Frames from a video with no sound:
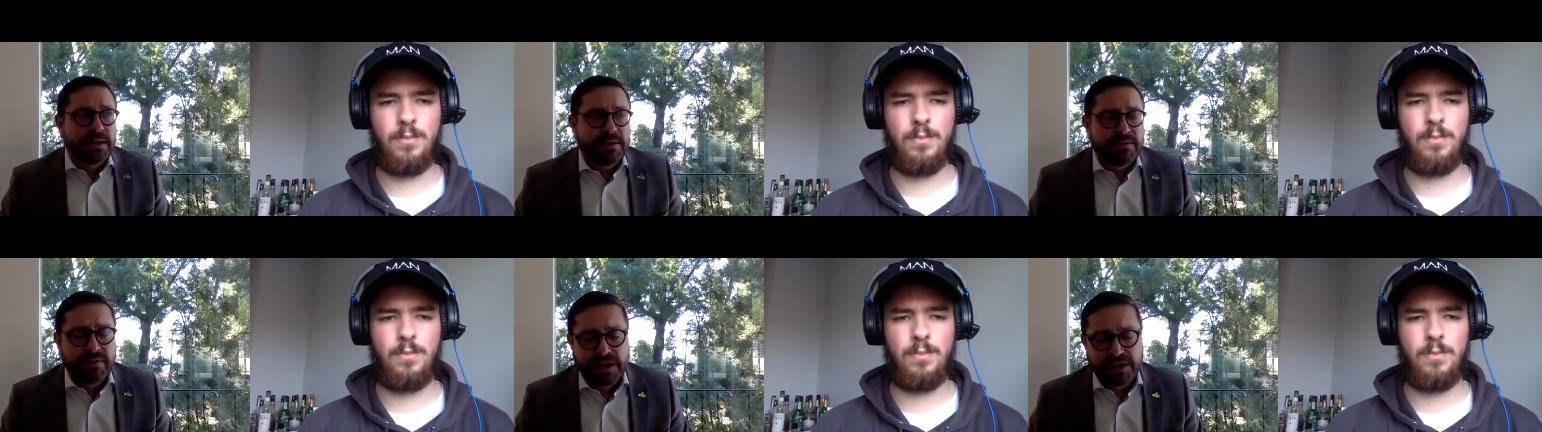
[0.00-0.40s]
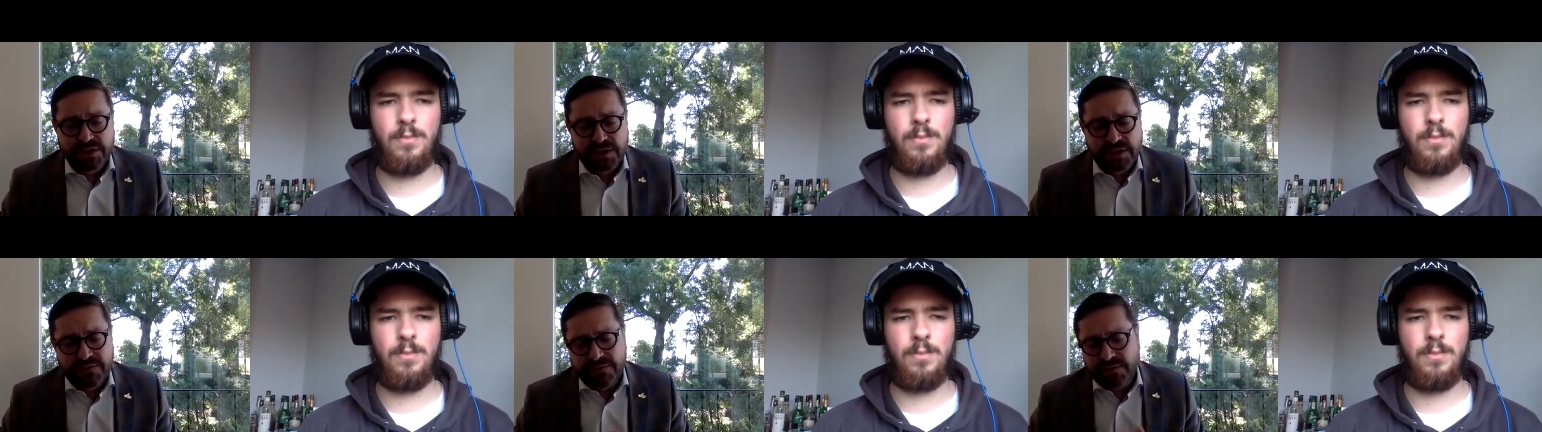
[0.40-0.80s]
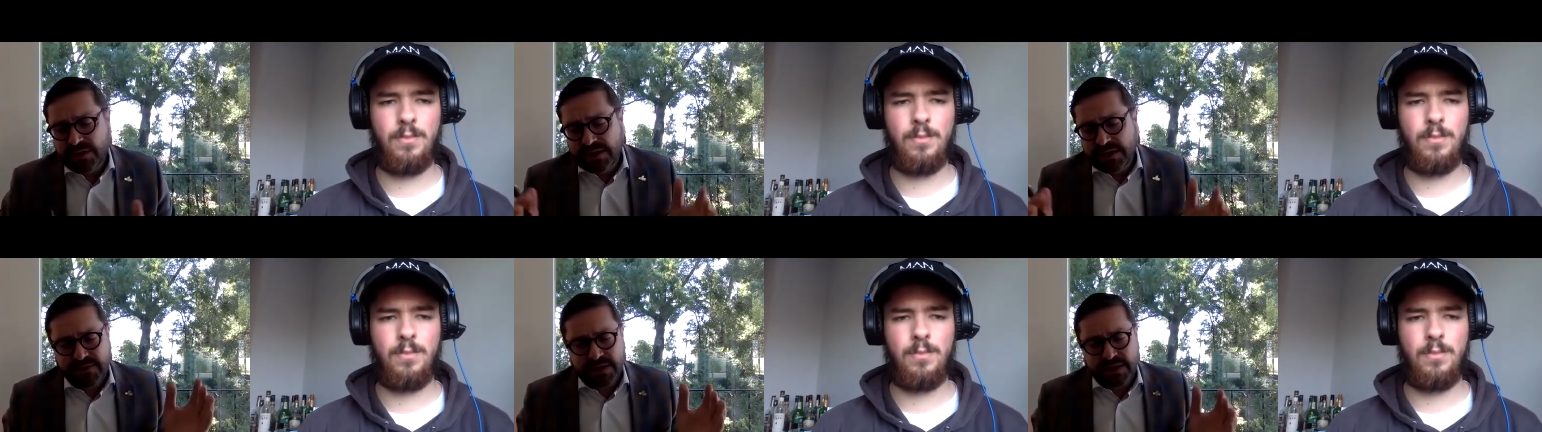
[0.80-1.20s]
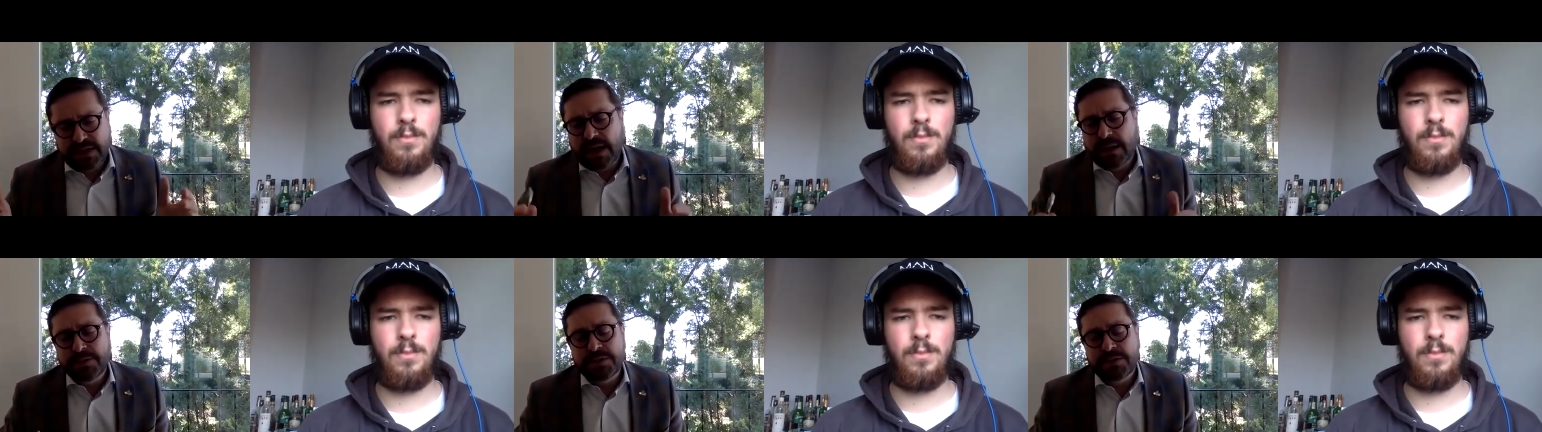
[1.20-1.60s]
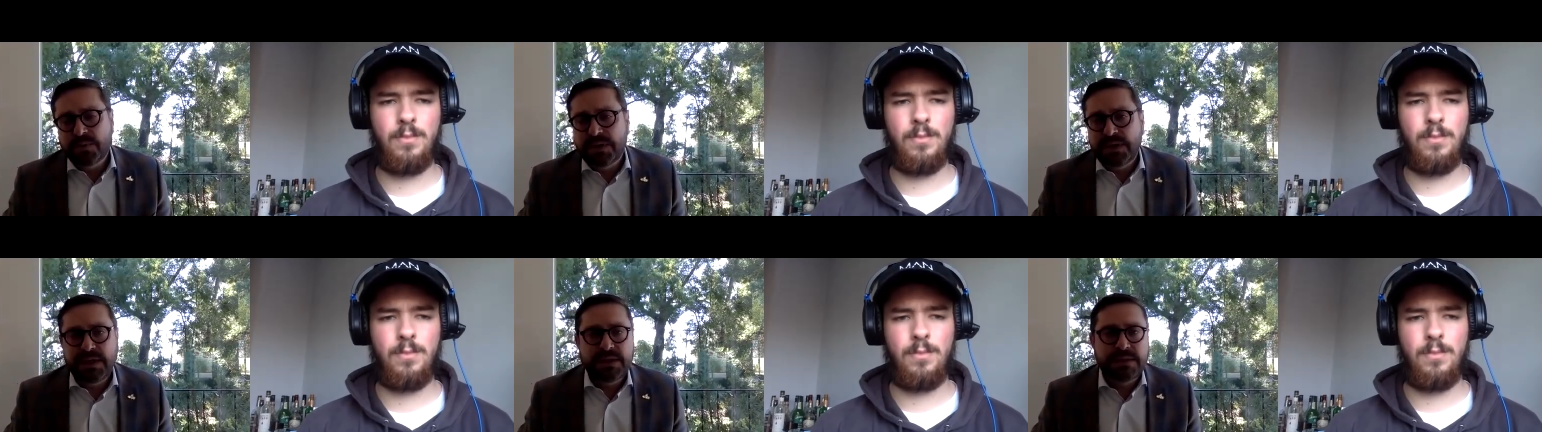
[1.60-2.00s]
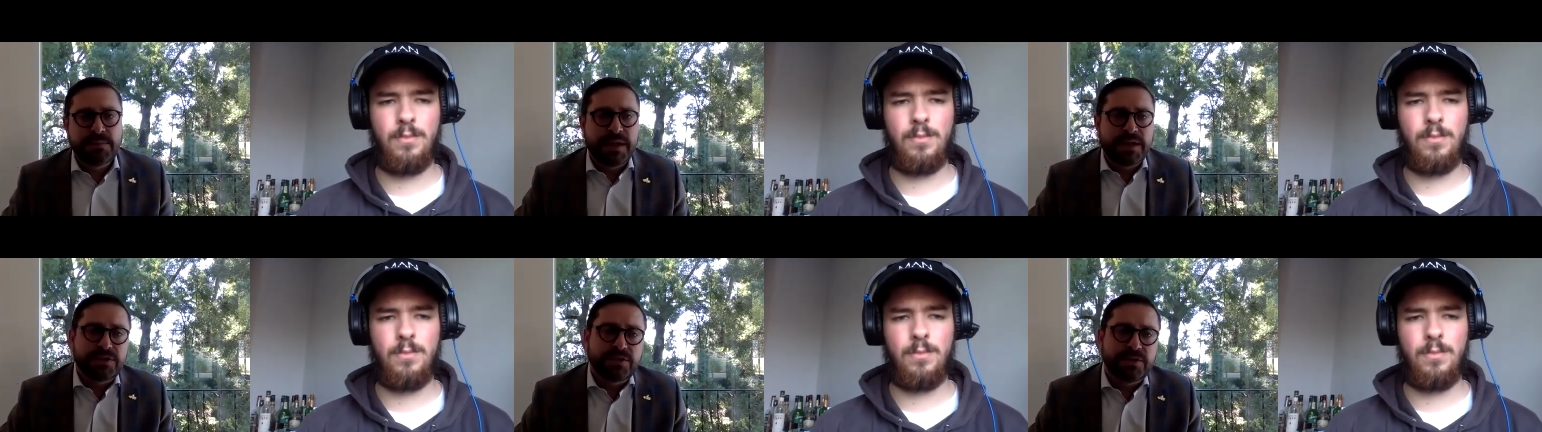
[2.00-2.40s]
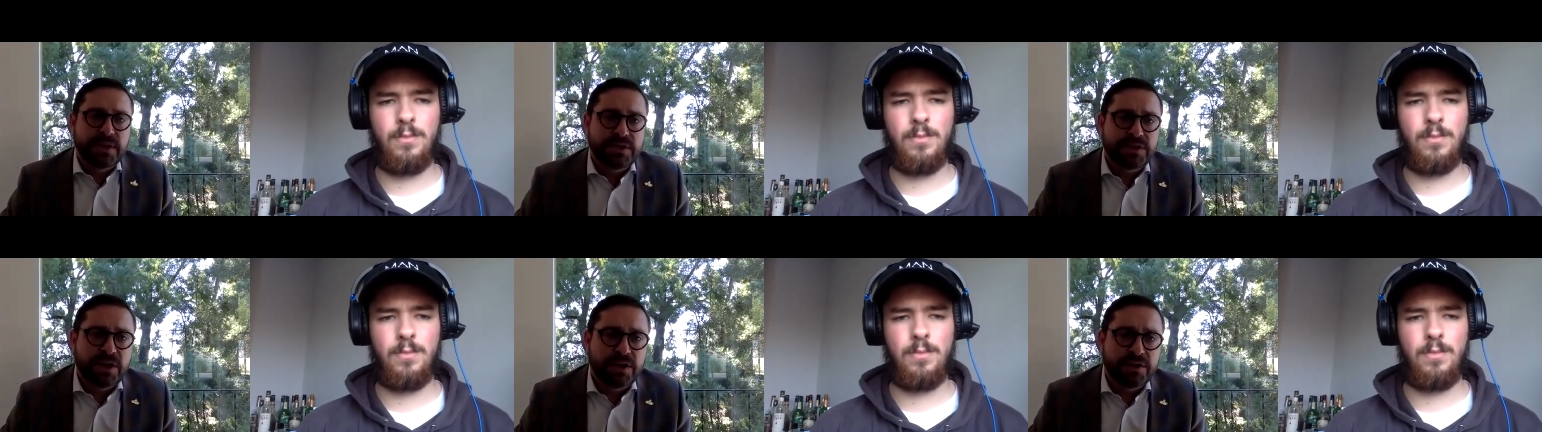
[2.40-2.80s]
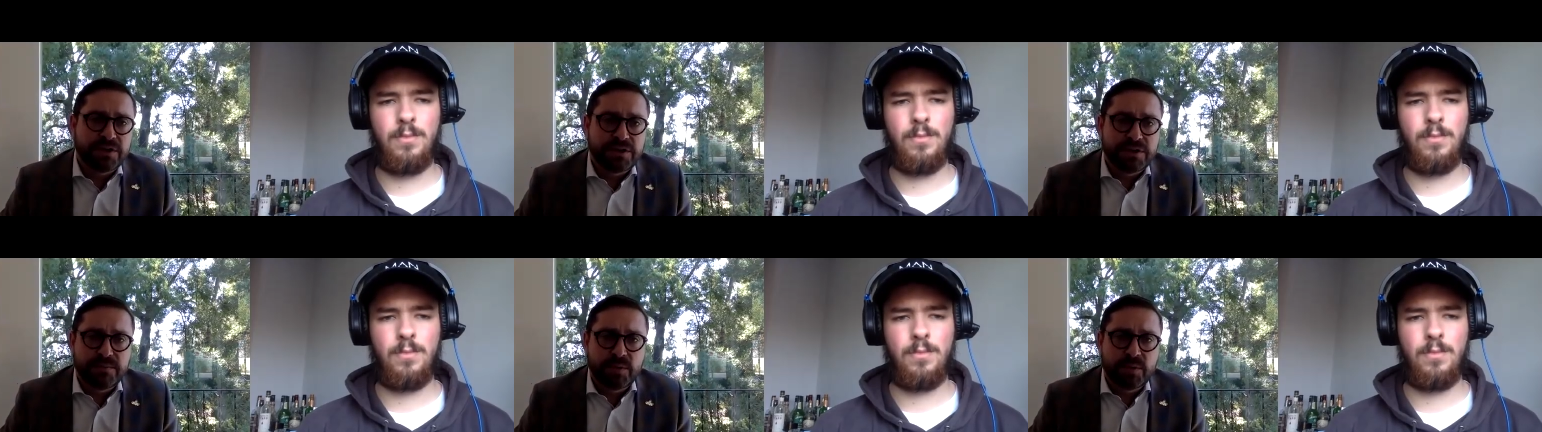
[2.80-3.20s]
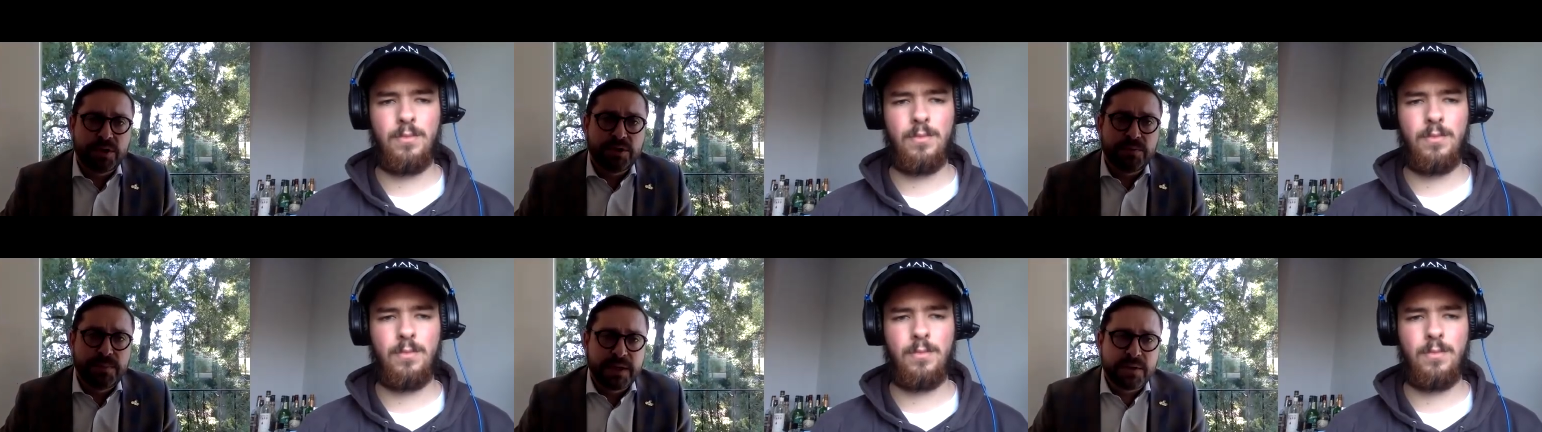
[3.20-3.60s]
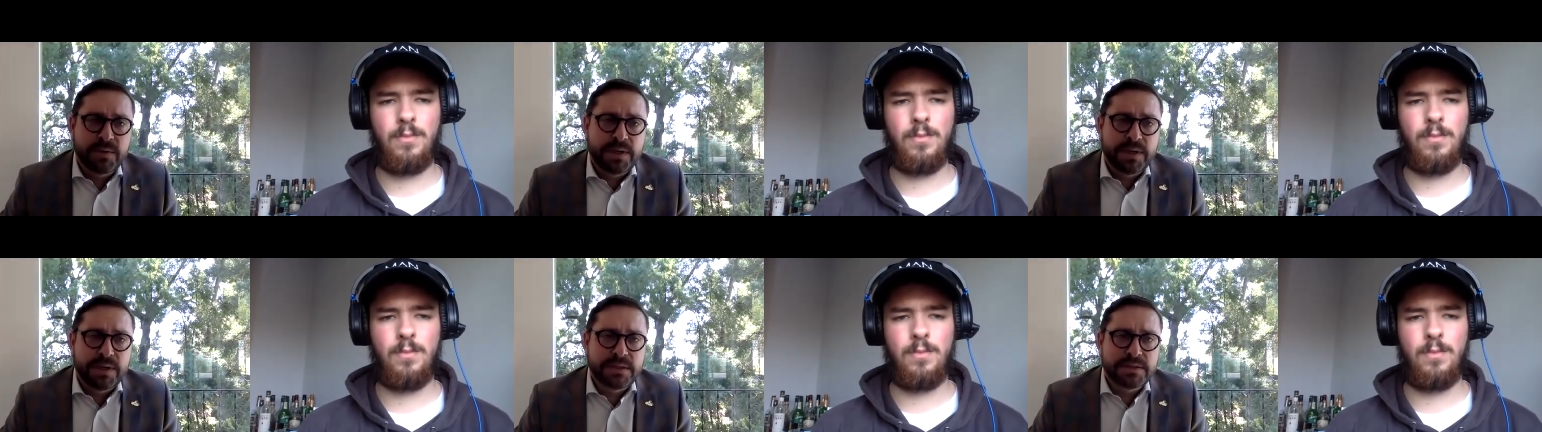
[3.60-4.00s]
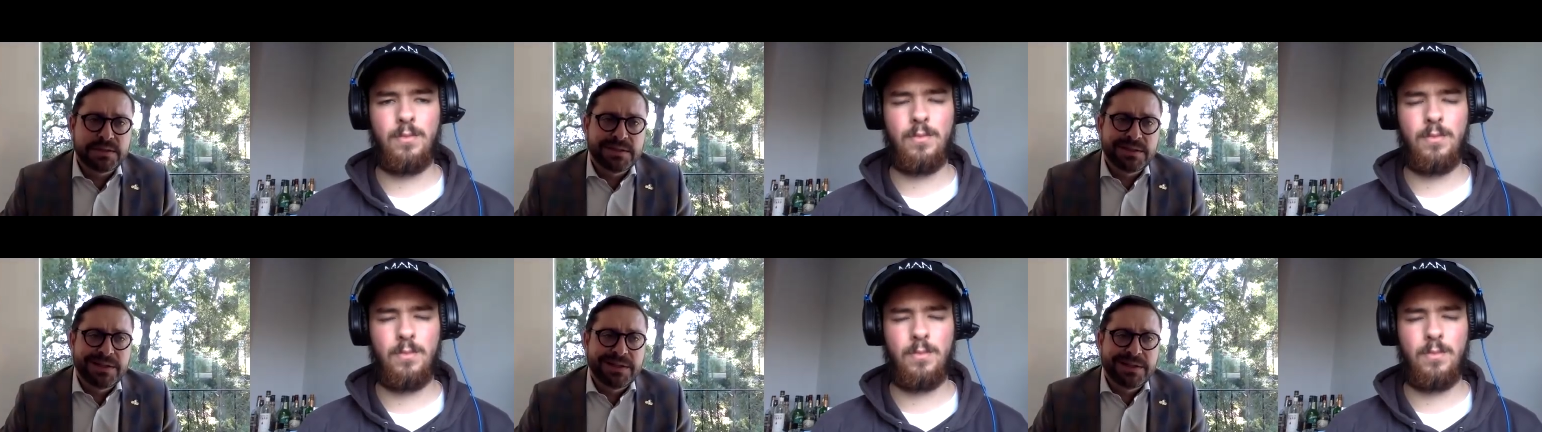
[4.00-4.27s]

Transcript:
Speaker 1: eventually, for EV adoption, we need to make sure that chargers are more ubiquitous